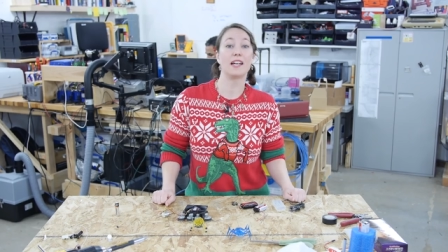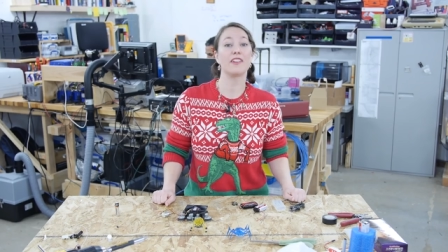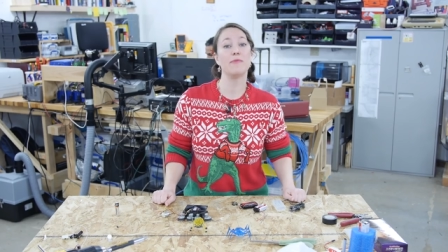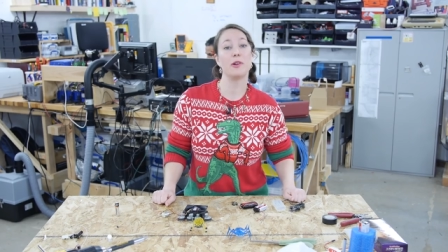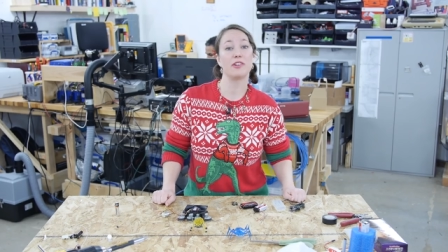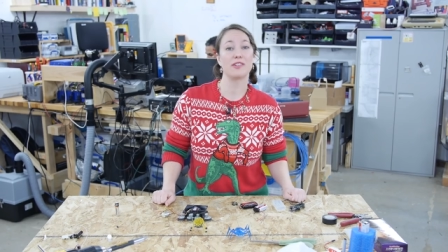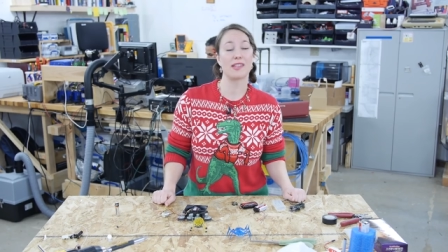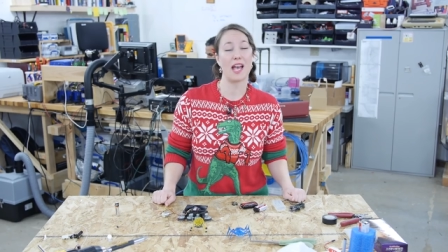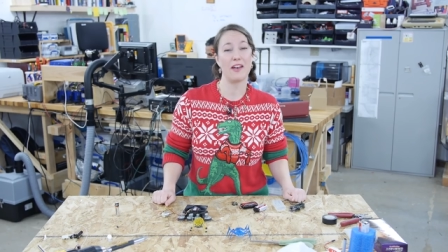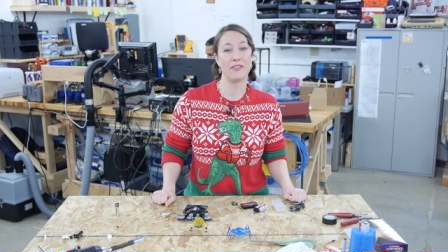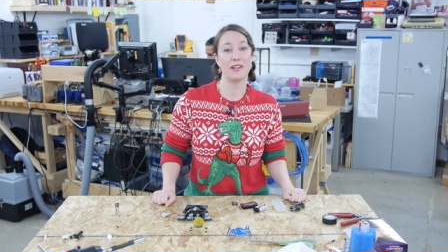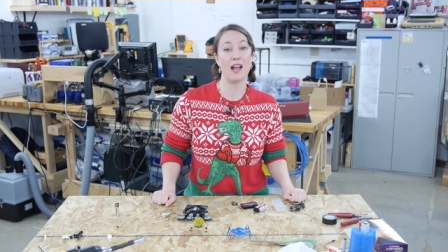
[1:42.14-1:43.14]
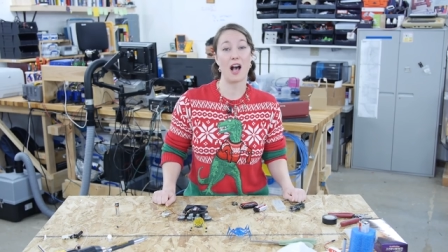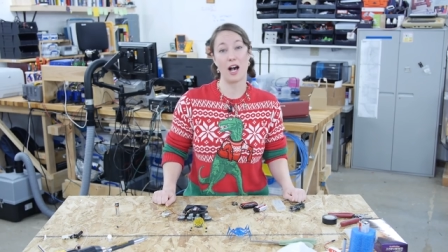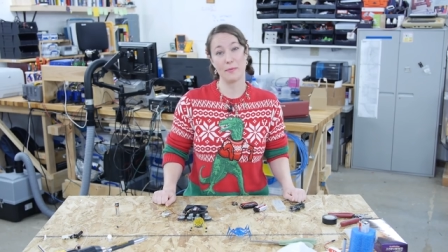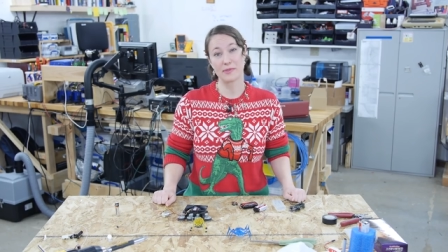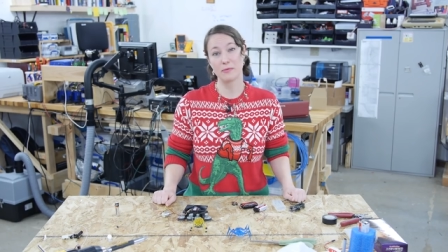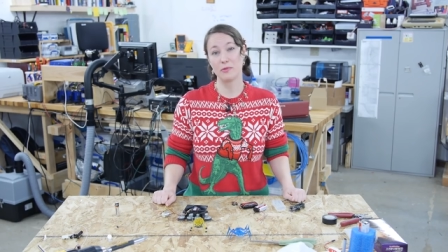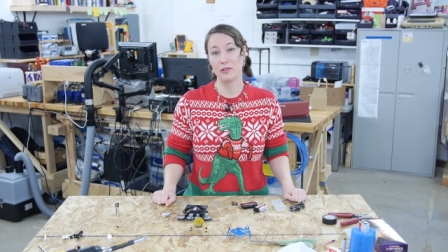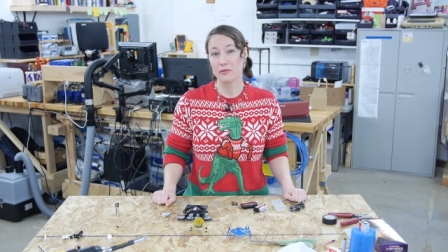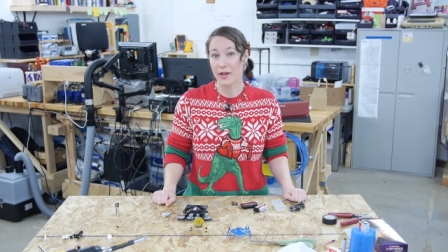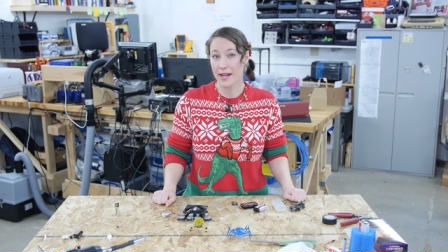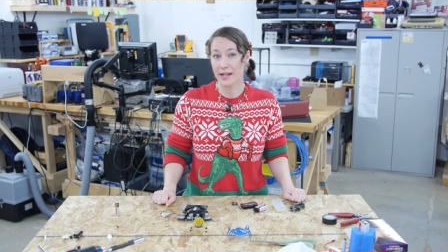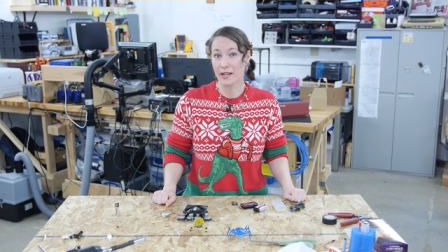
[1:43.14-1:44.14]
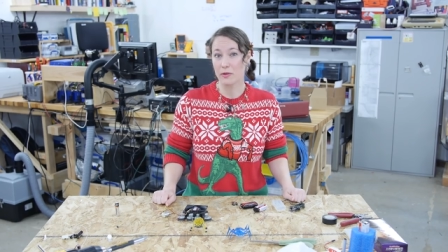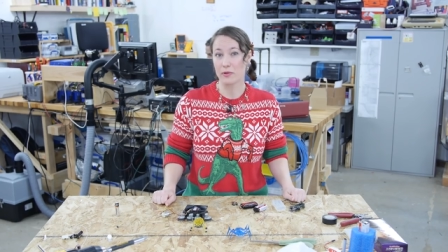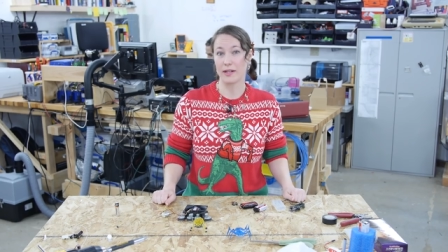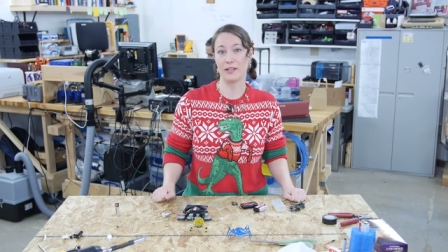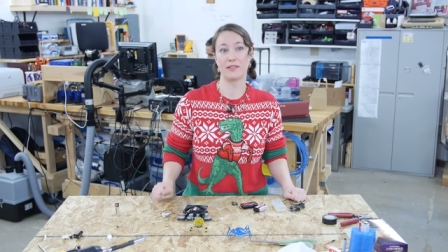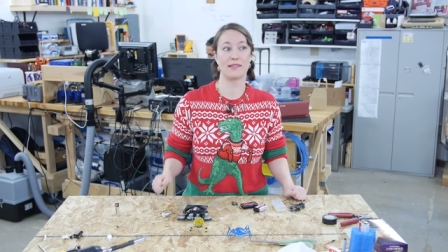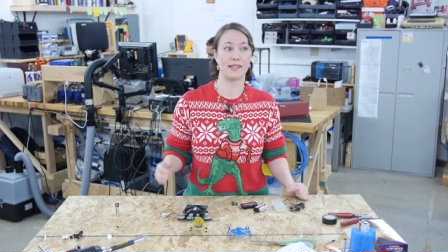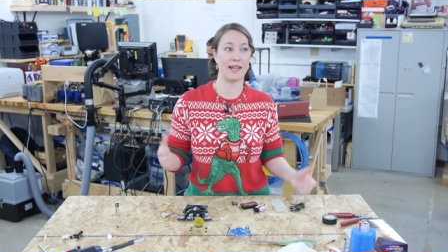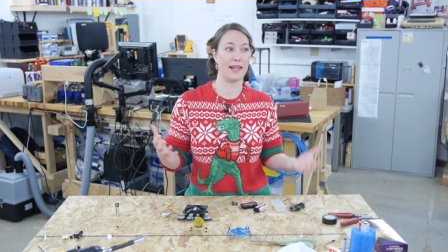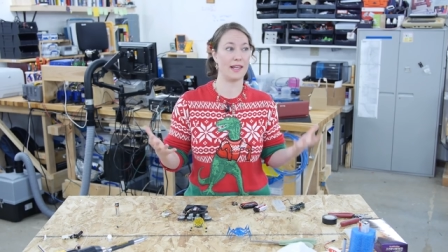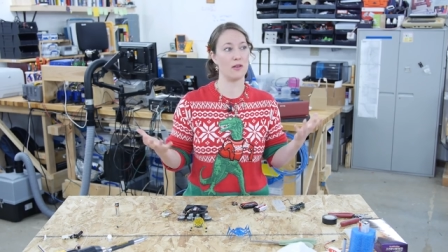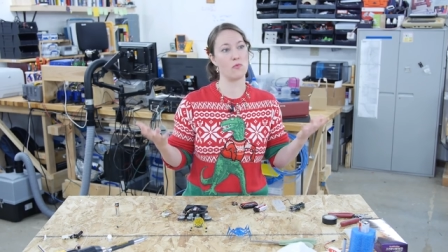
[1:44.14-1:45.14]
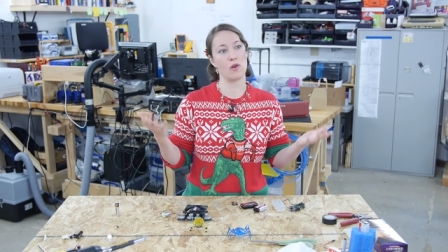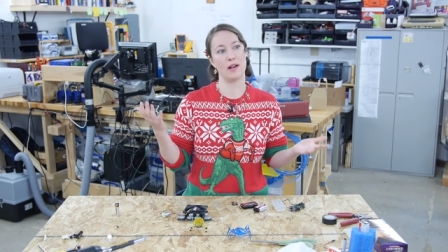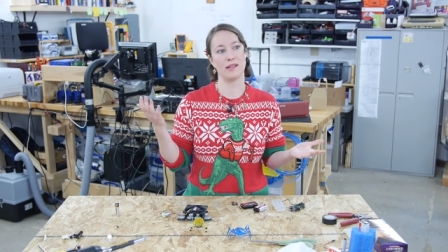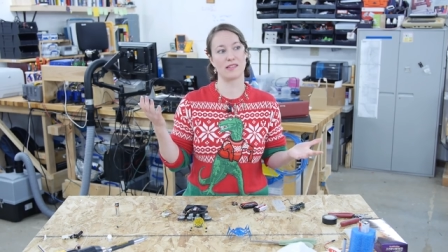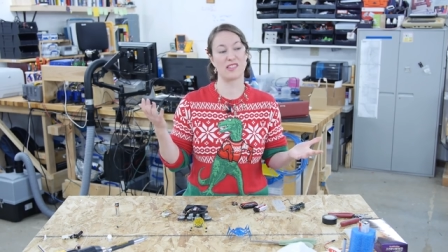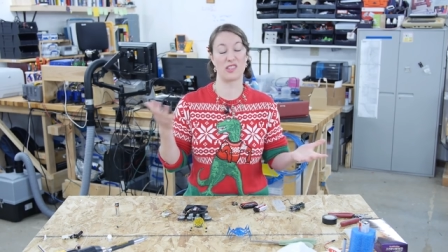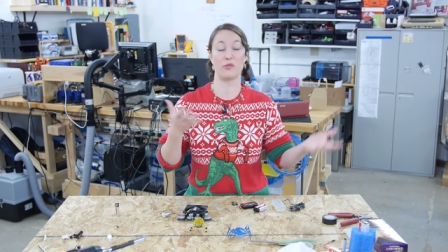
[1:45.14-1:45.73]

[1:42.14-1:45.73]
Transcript: A lot of motors have an optimal rating where it'll say it wants